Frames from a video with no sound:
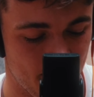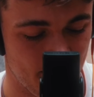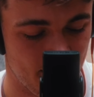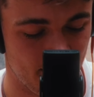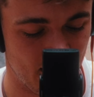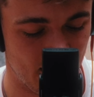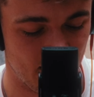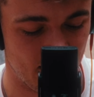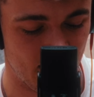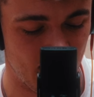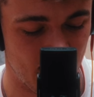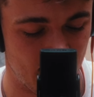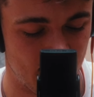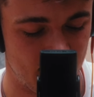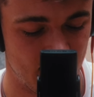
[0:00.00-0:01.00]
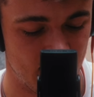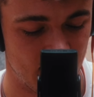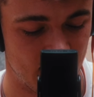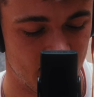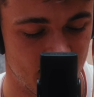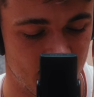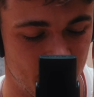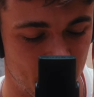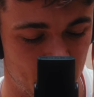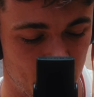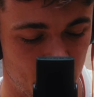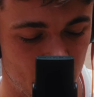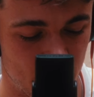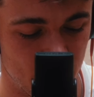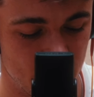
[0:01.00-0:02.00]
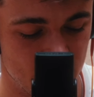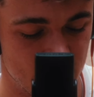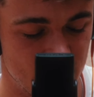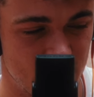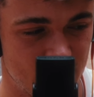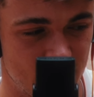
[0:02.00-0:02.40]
that that I think was